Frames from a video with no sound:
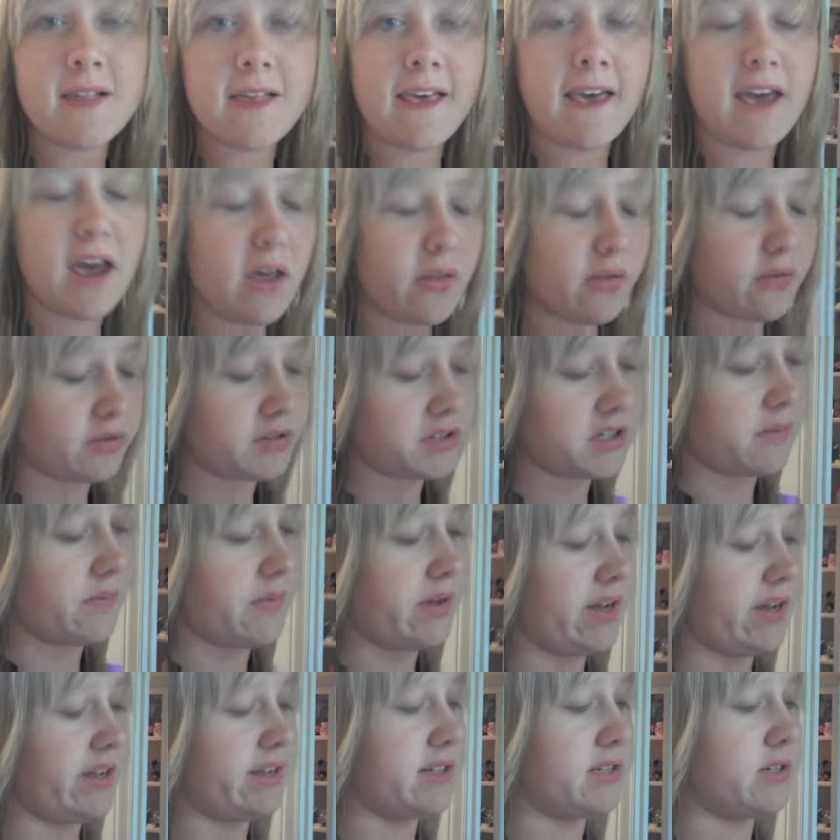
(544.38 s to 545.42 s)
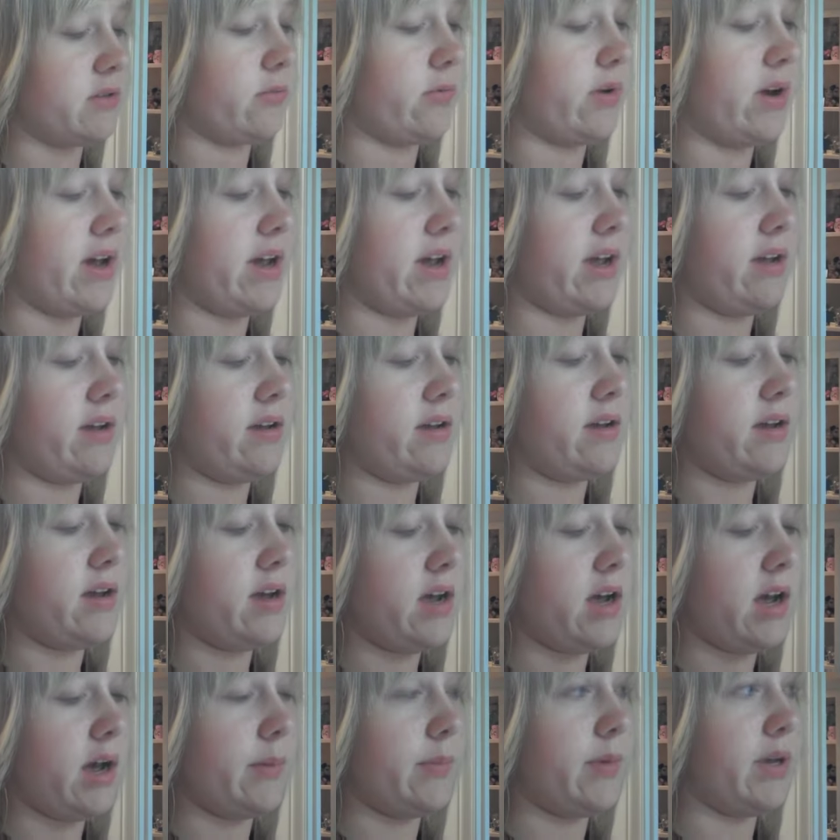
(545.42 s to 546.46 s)
Can't throw something like this away.
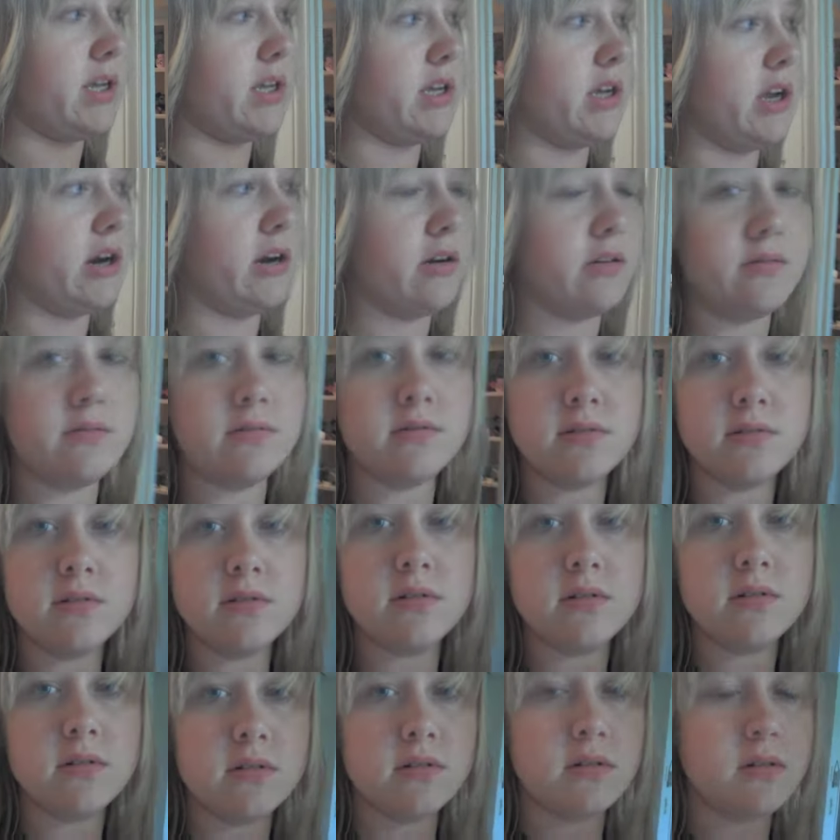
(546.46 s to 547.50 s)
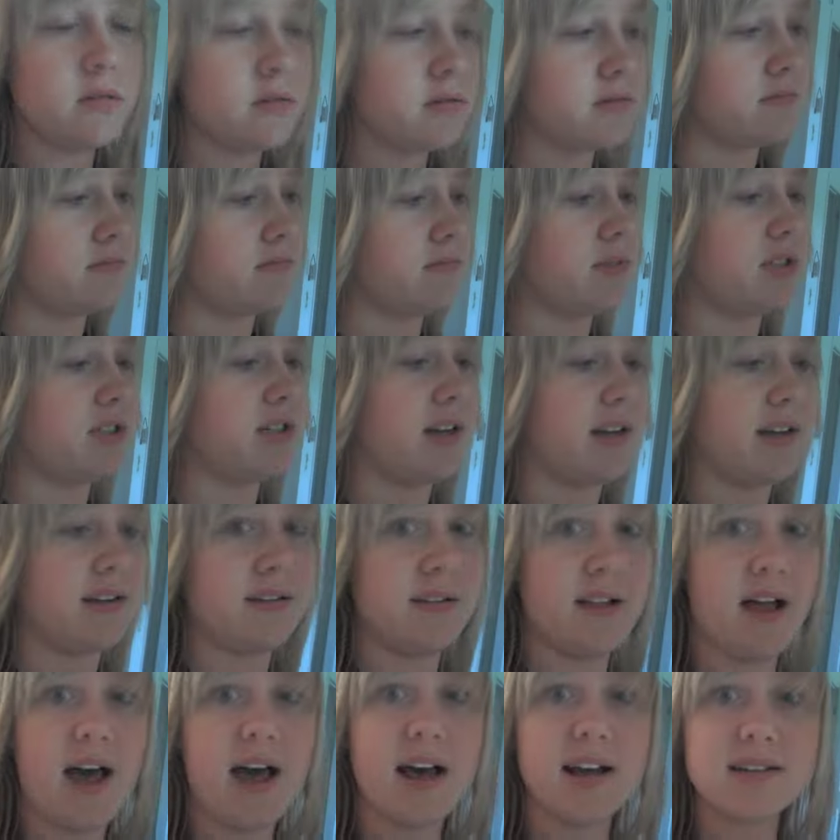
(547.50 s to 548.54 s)
I mean, you know, it's like
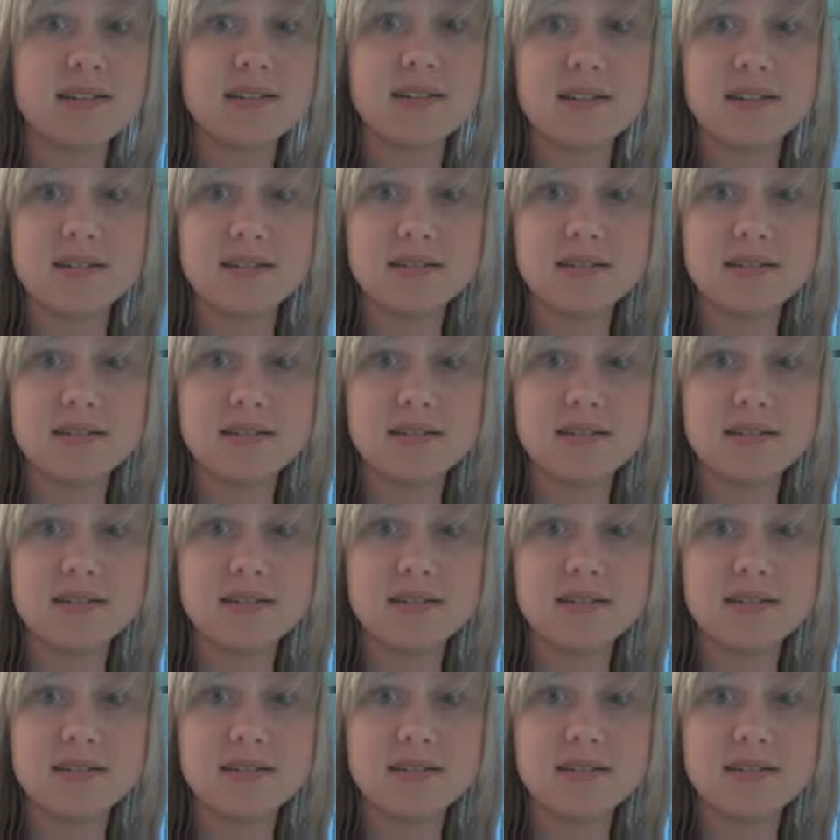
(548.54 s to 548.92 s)
glass.